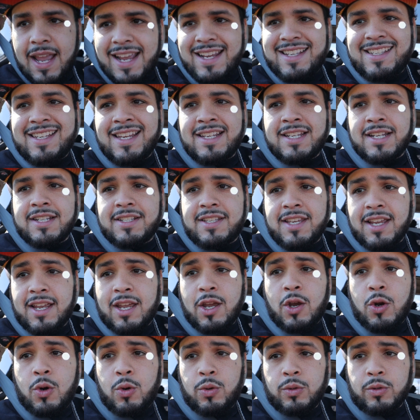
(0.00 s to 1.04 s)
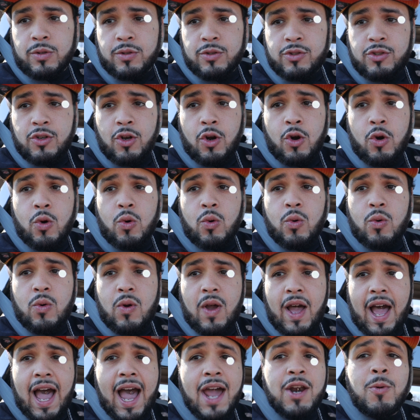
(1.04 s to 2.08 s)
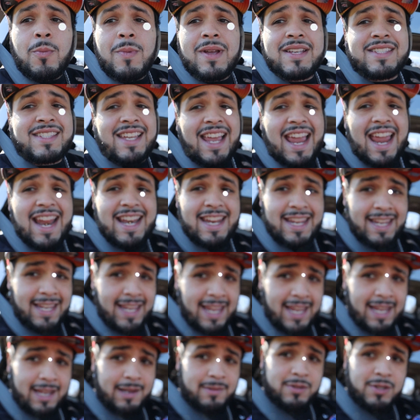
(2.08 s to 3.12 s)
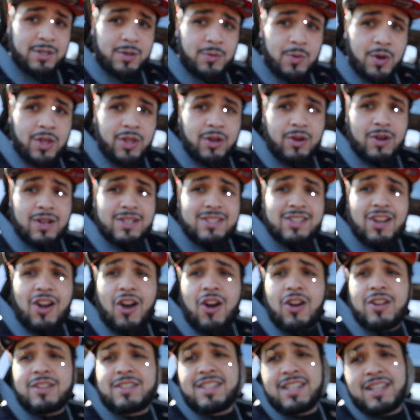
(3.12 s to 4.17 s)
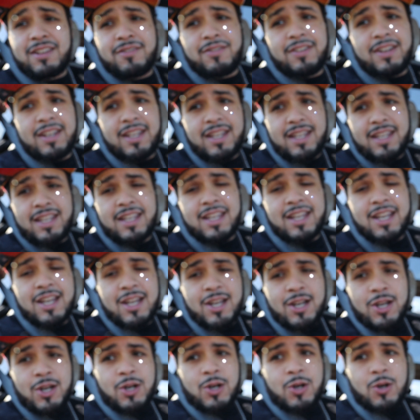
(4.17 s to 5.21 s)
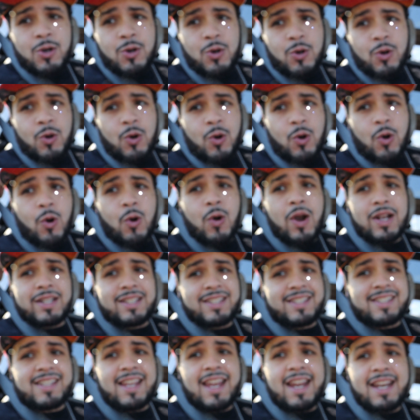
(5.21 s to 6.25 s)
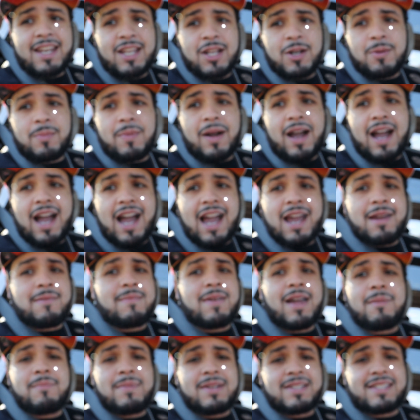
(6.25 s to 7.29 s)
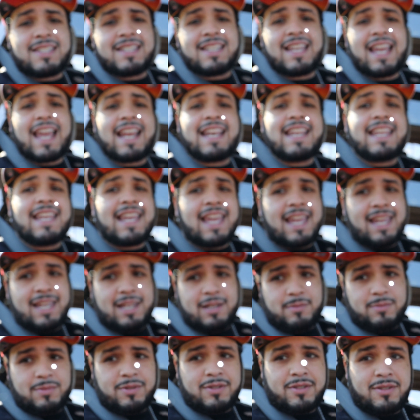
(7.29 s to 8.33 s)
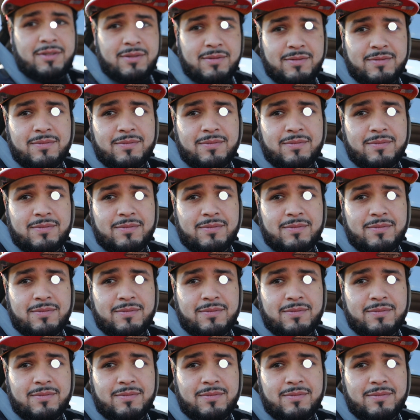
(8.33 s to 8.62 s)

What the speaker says: a season ticket holder, so I don't miss any games. Whether it's on TV or at the stadium, I'm not missing any games.